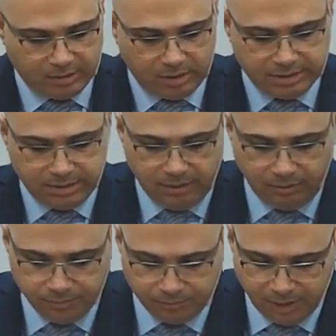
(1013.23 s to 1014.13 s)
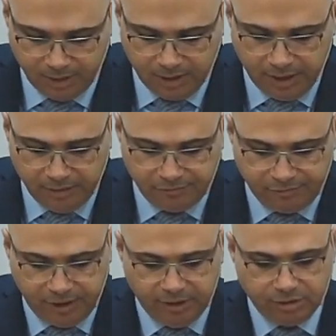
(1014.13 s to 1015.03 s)
It said that was a need
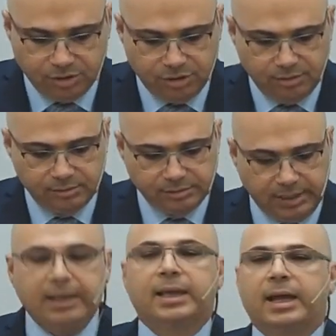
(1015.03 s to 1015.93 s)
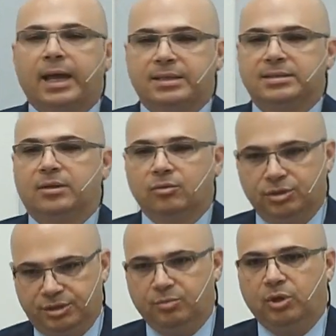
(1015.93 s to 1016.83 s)
of restoration in
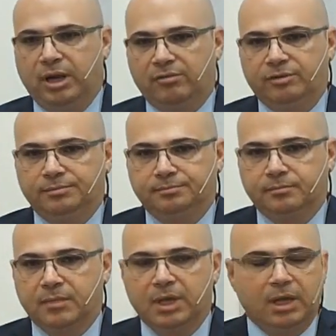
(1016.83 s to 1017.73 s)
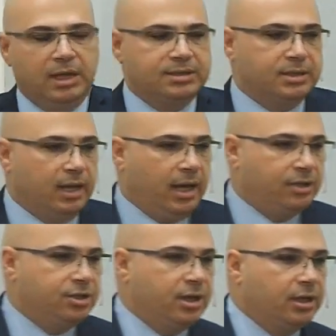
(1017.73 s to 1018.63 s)
front of the house of where they
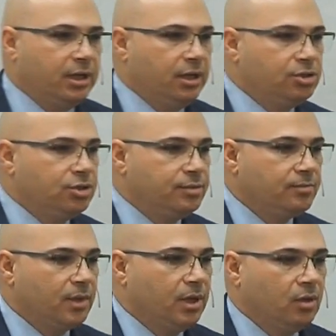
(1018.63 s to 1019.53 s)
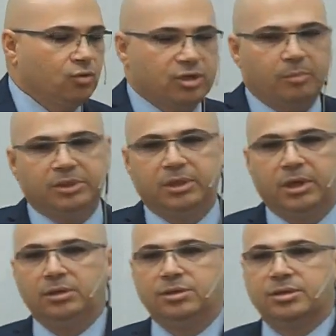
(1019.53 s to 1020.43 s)
lived. The city were,
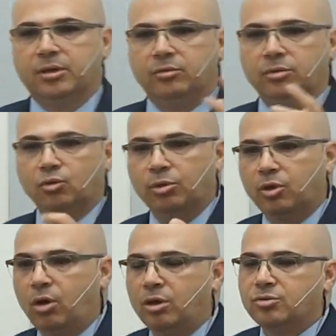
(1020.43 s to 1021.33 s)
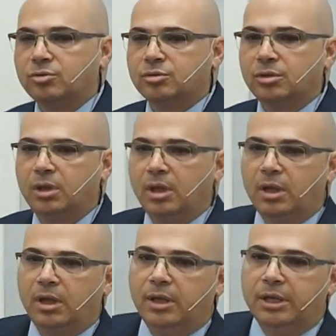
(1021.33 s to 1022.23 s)
was great,
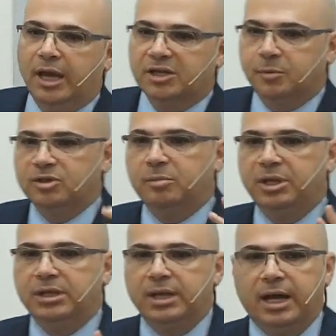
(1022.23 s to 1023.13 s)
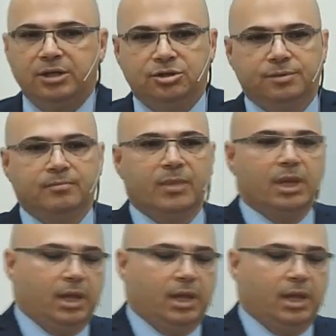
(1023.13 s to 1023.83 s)
inhabitants were in great number, and the